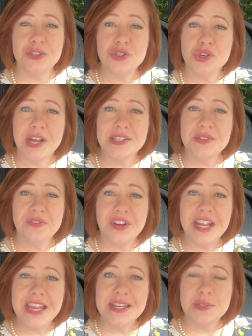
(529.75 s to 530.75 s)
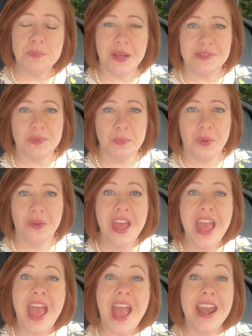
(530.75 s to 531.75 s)
stress-free as possible,
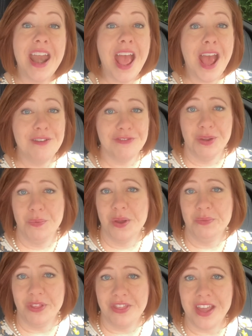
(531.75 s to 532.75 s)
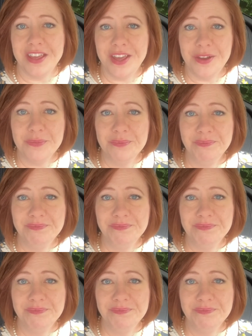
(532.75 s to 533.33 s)
and everyone will thank you.